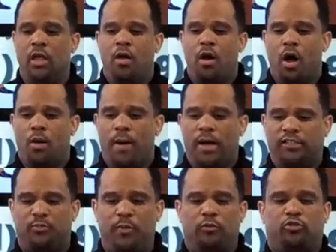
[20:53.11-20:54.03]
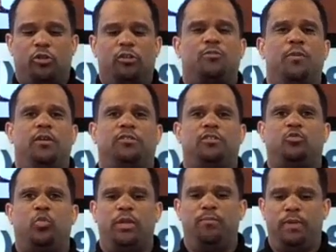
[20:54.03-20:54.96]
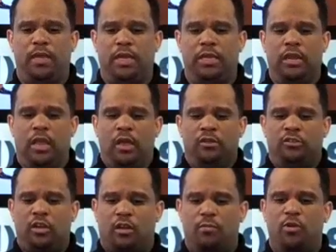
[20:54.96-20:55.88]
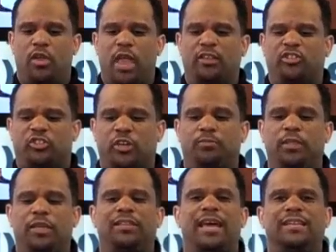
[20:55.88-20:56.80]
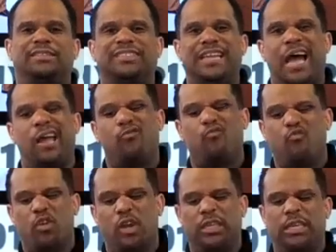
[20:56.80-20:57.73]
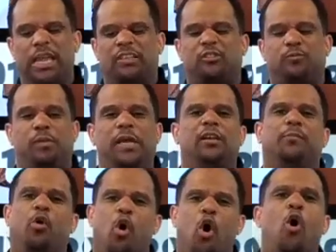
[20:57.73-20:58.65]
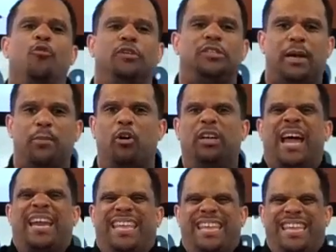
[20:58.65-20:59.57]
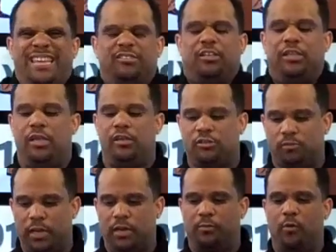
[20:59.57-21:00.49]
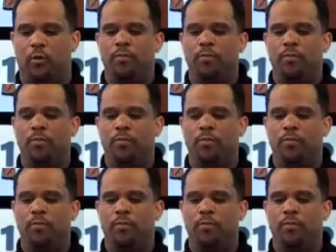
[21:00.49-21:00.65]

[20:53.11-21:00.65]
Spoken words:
By spiritual experiences, we mean to communicate something that is not really explainable all the time or not easily explainable.